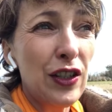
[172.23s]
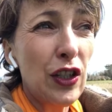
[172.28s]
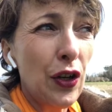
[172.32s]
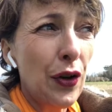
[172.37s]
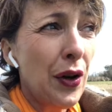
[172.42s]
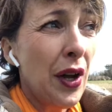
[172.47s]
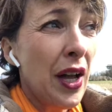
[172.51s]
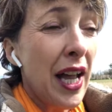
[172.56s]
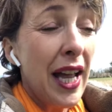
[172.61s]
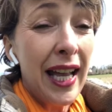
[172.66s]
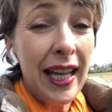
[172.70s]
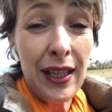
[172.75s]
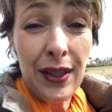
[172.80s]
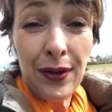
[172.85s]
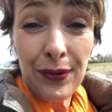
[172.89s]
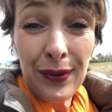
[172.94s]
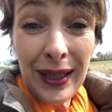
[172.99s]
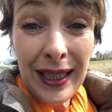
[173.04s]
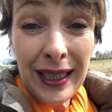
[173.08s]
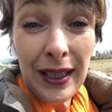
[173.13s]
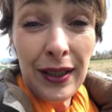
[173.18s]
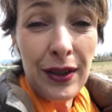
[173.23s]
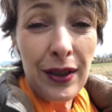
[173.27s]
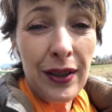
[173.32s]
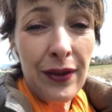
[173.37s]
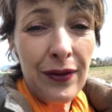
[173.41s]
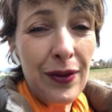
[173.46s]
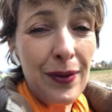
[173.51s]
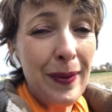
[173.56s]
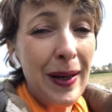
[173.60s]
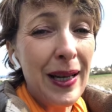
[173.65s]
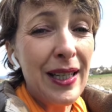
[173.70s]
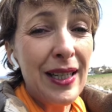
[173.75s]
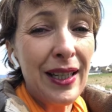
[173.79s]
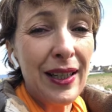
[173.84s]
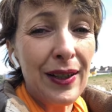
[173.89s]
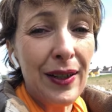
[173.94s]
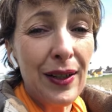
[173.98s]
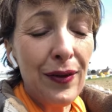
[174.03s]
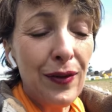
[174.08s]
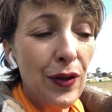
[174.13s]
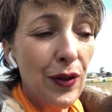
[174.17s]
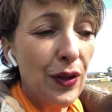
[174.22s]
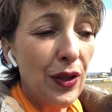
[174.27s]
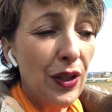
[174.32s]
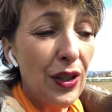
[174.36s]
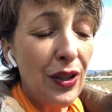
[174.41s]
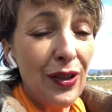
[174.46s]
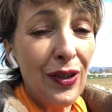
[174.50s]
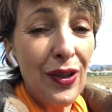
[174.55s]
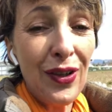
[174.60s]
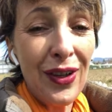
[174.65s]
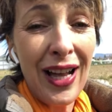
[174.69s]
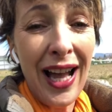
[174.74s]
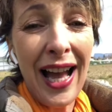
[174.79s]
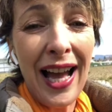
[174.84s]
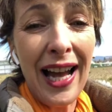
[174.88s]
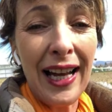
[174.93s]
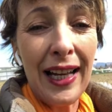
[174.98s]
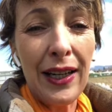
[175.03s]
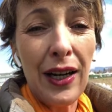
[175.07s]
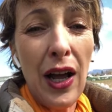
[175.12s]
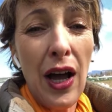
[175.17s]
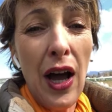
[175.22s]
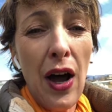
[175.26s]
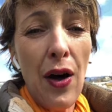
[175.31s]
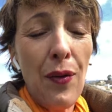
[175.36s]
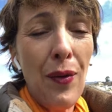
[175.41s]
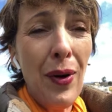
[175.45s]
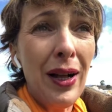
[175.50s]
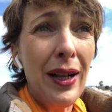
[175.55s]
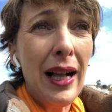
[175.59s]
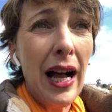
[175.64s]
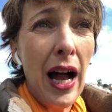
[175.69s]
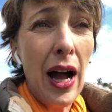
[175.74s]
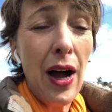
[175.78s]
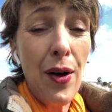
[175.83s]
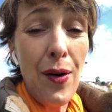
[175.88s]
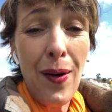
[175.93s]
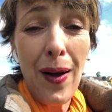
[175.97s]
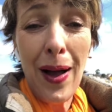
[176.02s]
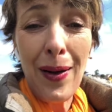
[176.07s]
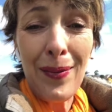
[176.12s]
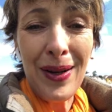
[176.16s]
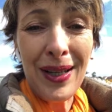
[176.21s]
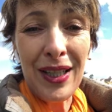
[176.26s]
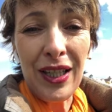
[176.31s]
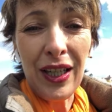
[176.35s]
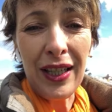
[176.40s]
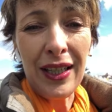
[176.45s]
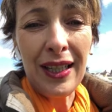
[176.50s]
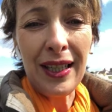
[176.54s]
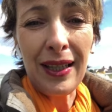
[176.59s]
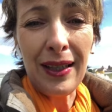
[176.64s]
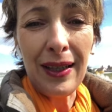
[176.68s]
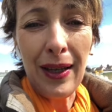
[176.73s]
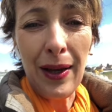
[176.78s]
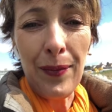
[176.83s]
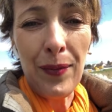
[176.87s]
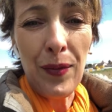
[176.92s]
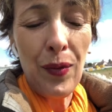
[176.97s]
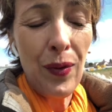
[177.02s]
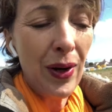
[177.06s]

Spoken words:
So it's really good information if you can look at, well, how am I judging them?